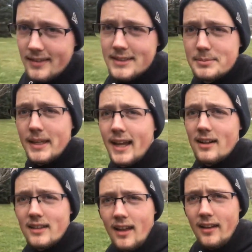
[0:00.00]
is being
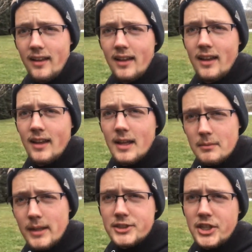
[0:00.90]
held on
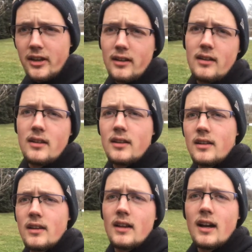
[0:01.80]
by a chain.
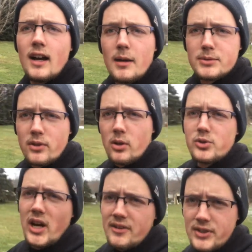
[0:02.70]
So the whole
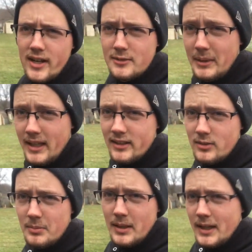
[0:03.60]
drive shaft's being held
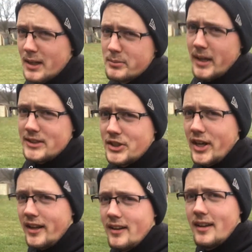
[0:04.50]
up by a
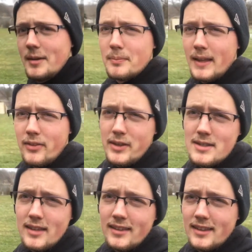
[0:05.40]
chain. Now
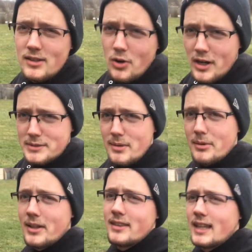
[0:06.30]
the cross
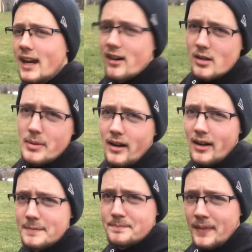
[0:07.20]
member that the carrier
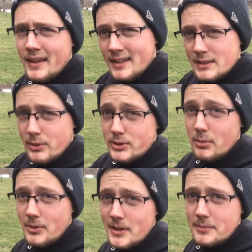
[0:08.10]
bearing is supposed to
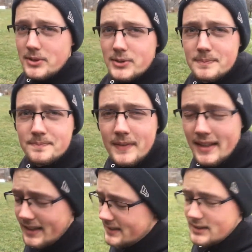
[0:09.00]
bolt up to
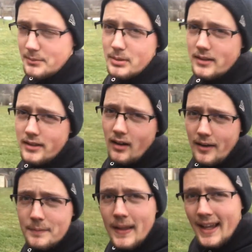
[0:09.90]
is completely
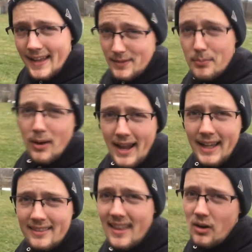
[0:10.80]
gone. And the
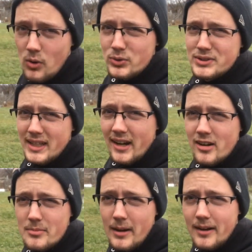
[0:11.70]
bracket that holds the
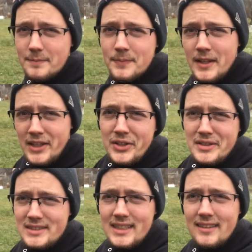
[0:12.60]
carrier bearing, you
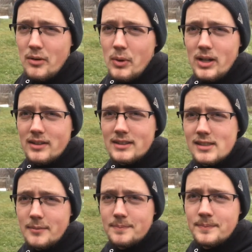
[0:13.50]
can see they welded
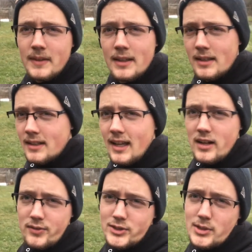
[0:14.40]
some, I
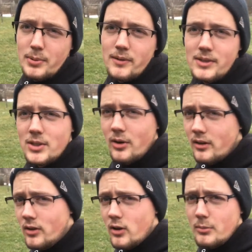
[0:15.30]
don't know if it's the previous owner or
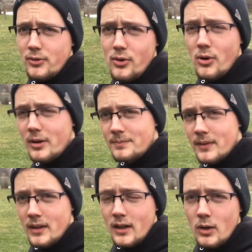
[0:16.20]
the owner before,
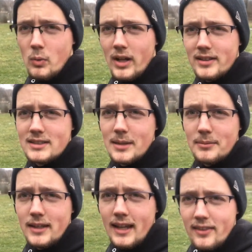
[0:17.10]
welded something
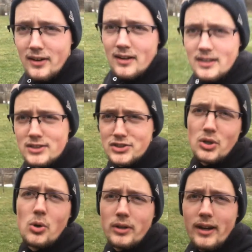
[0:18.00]
together just to
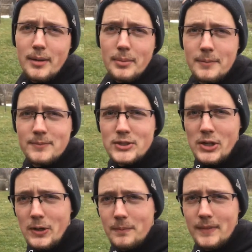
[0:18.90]
hold it up.
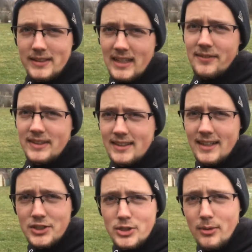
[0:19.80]
So it was obviously an
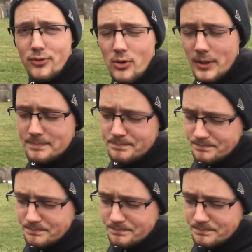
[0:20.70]
issue before,